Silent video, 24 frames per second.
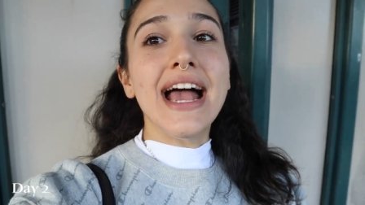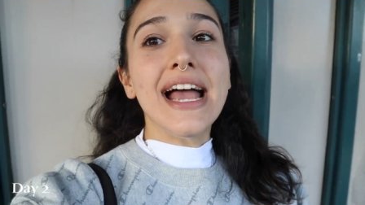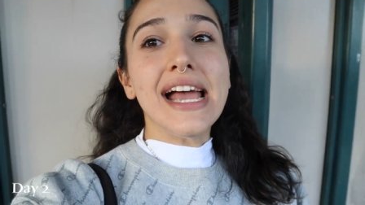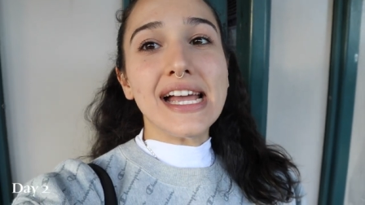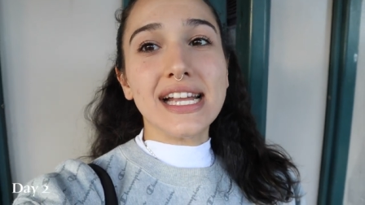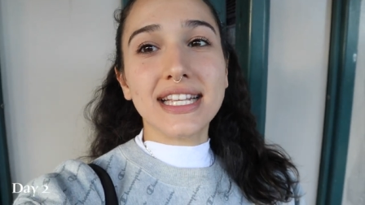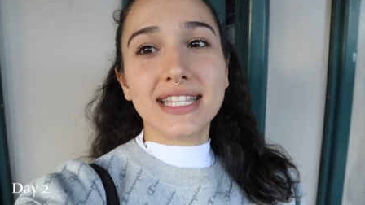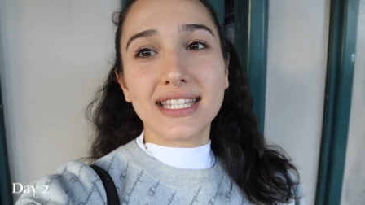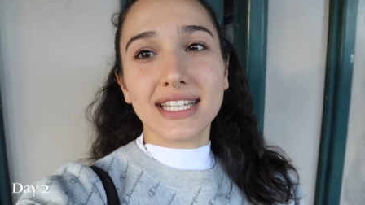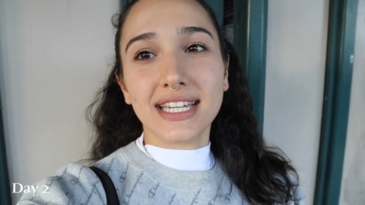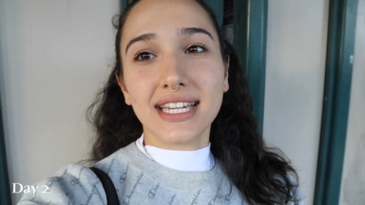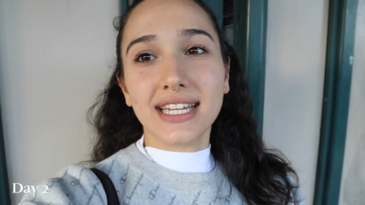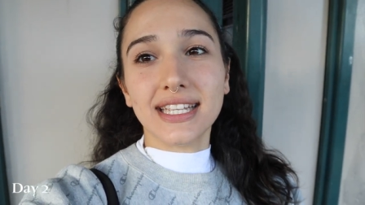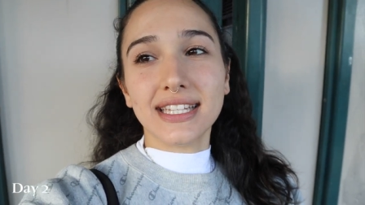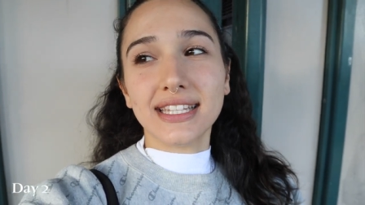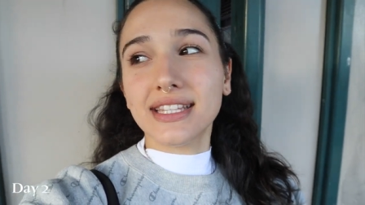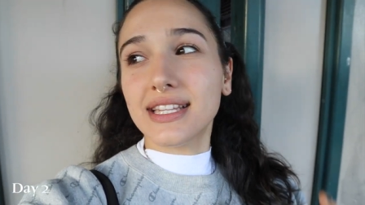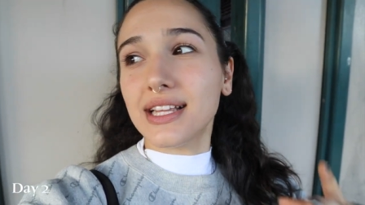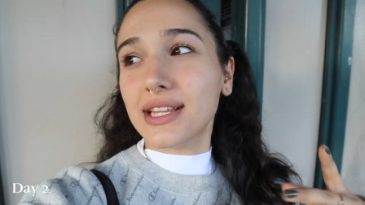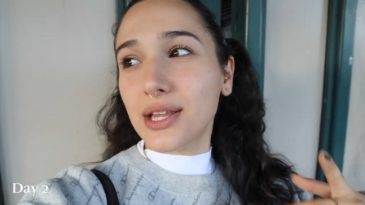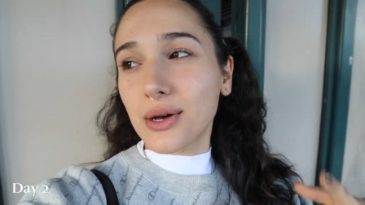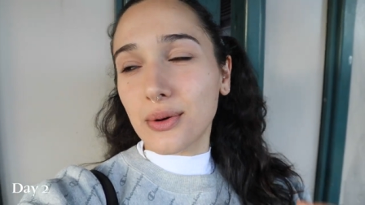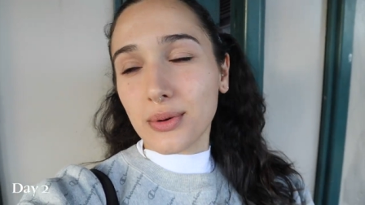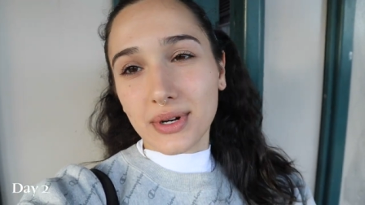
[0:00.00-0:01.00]
It's in
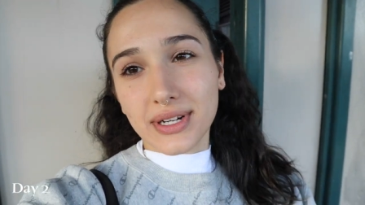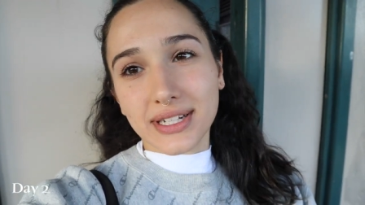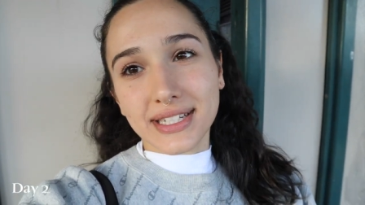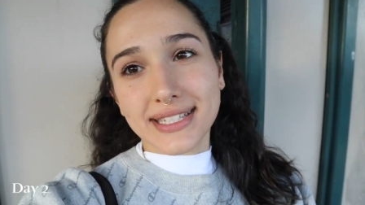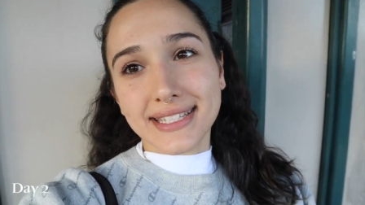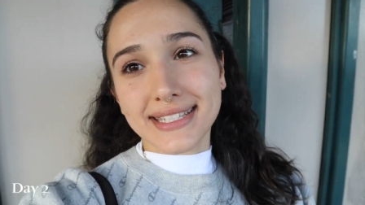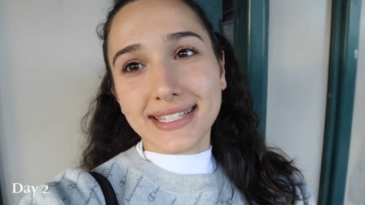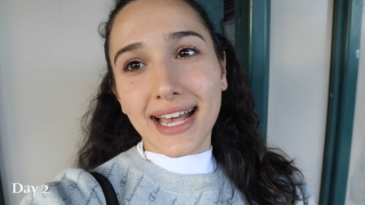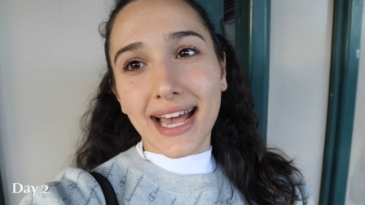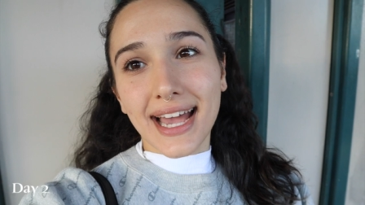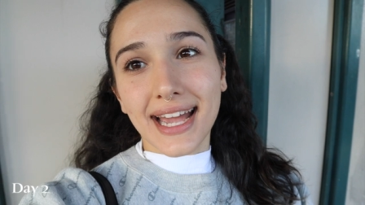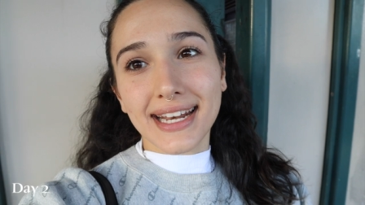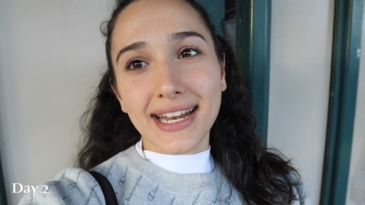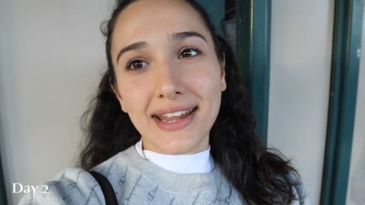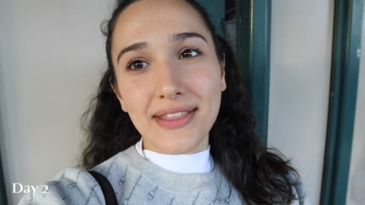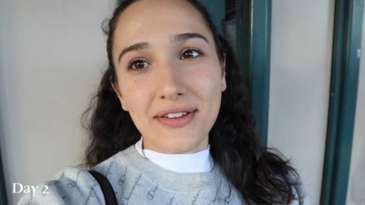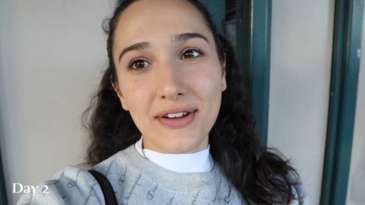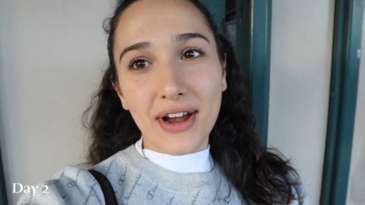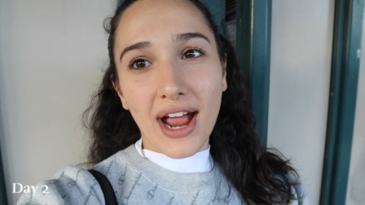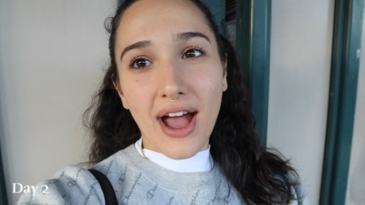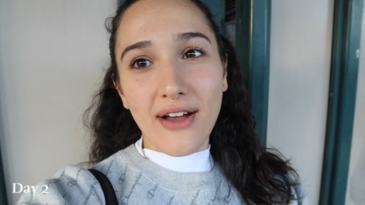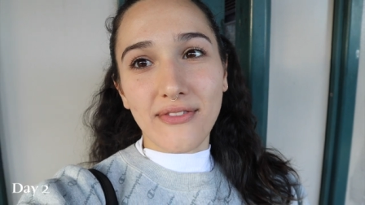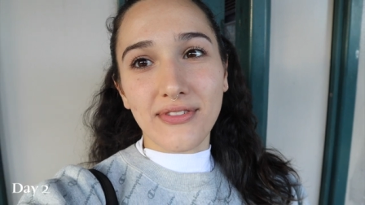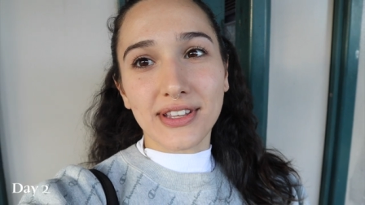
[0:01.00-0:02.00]
the Lower East Side and
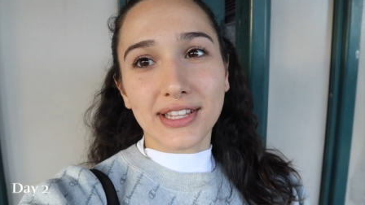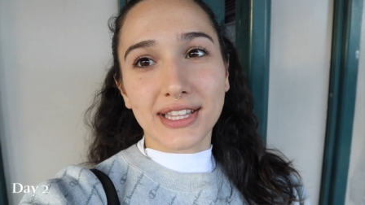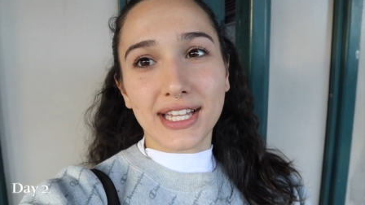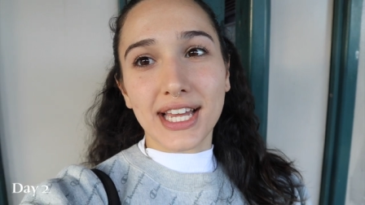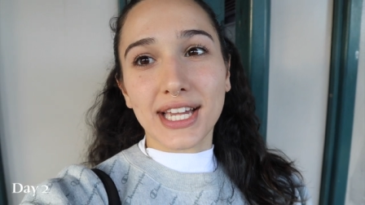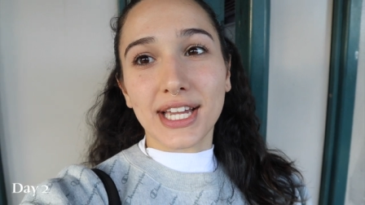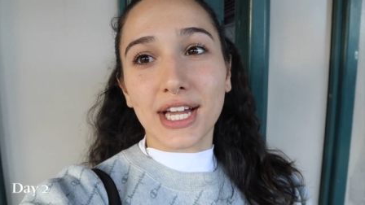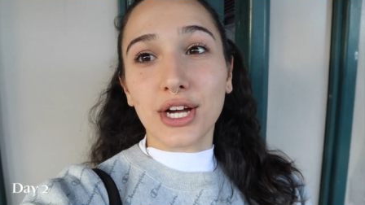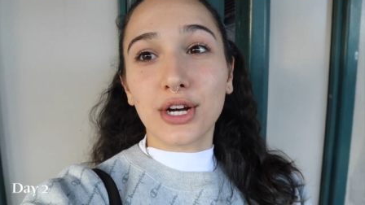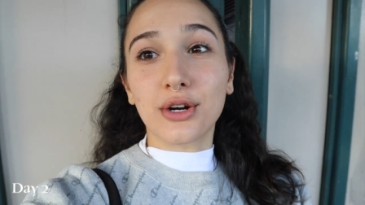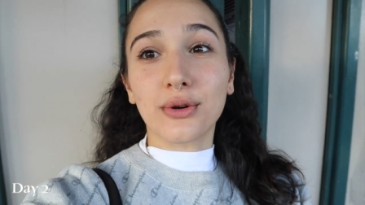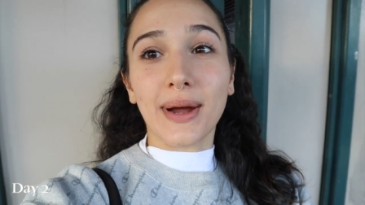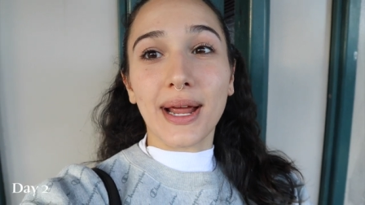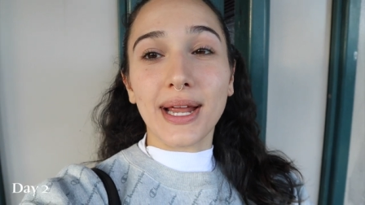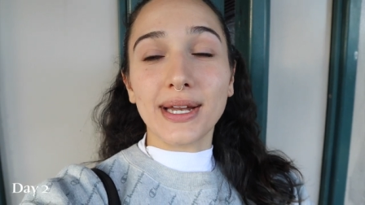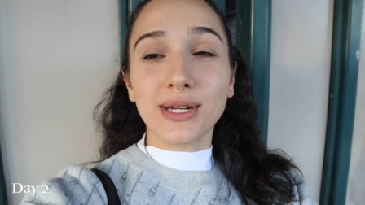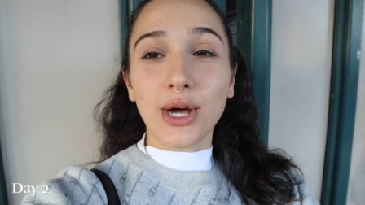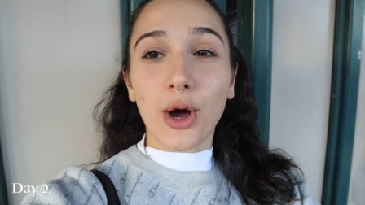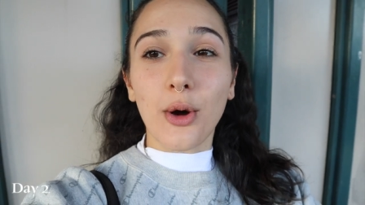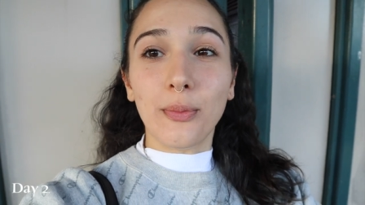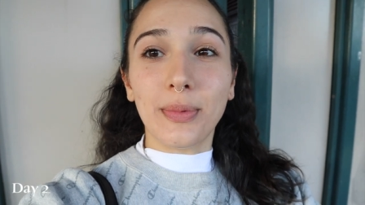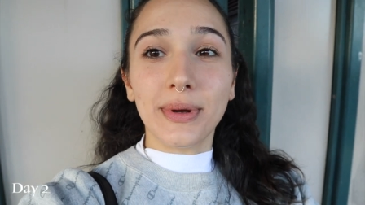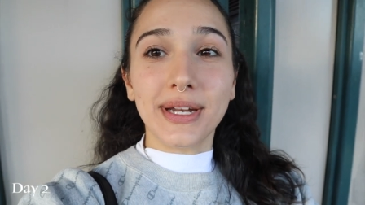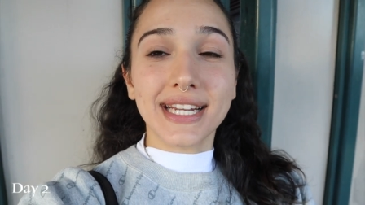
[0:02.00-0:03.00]
they're having like a grand
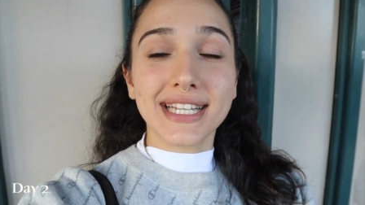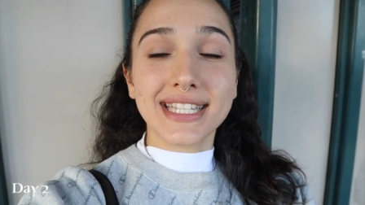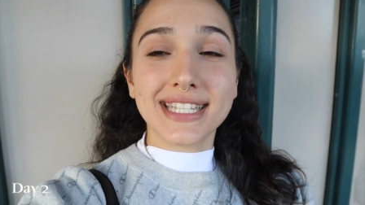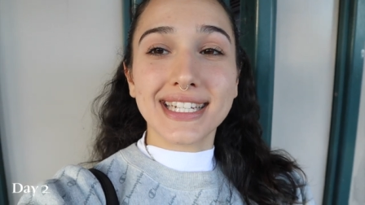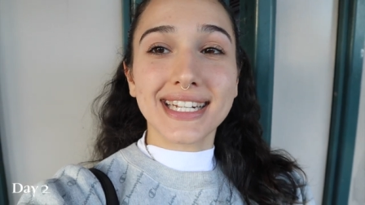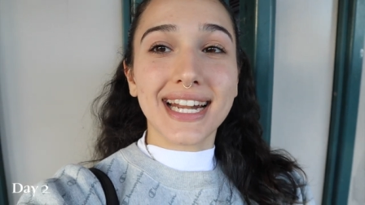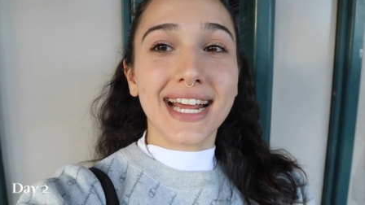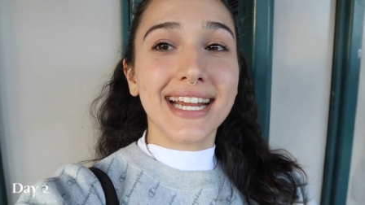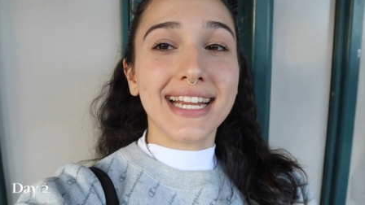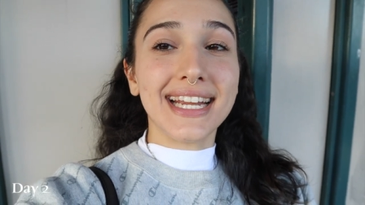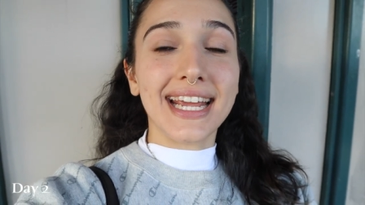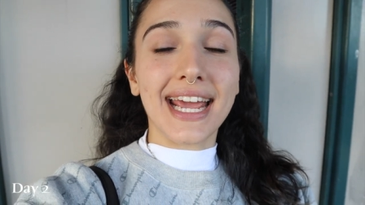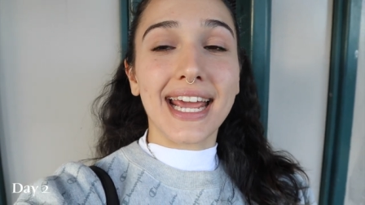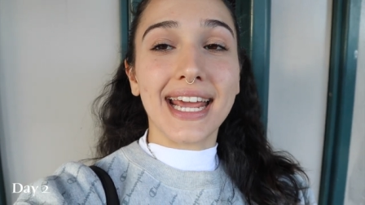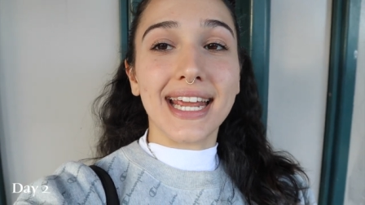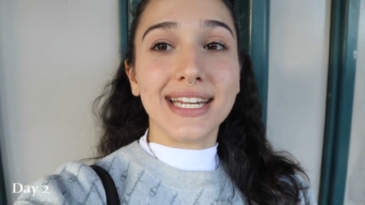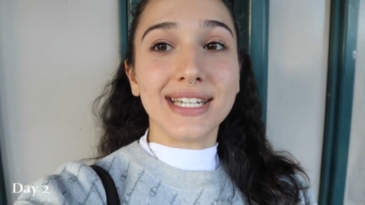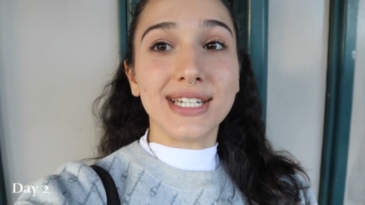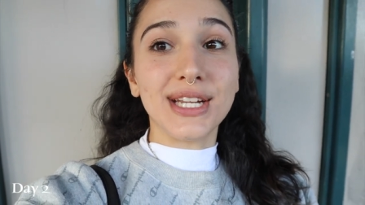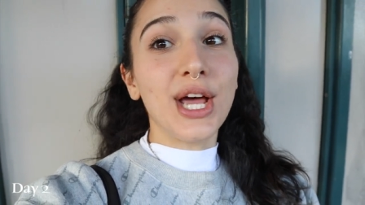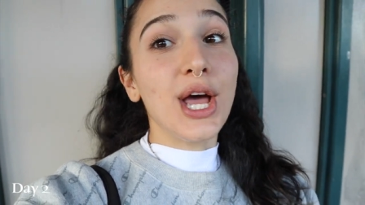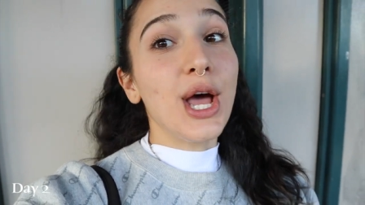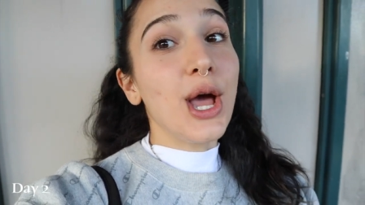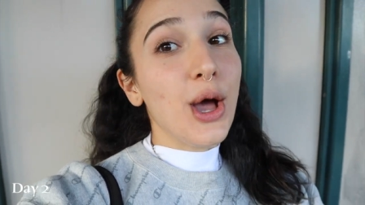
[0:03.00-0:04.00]
opening tonight
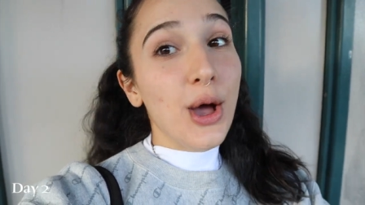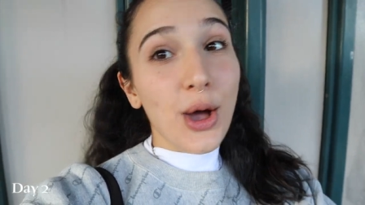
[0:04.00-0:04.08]
and